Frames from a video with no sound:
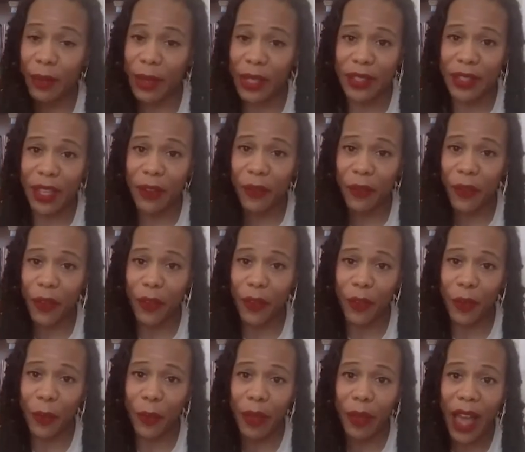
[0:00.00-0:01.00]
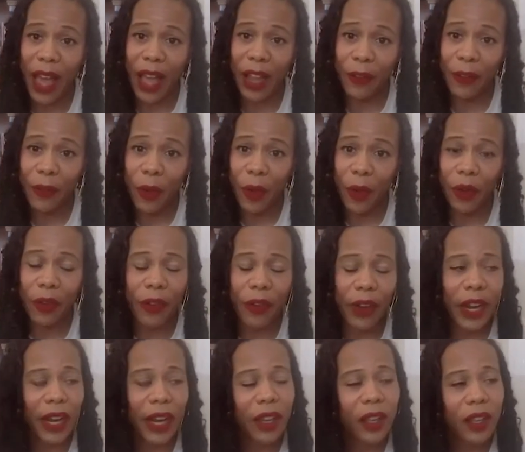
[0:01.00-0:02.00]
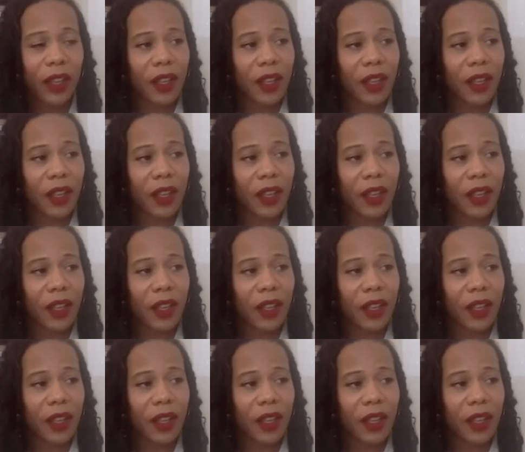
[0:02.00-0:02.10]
be said for Black folk, right?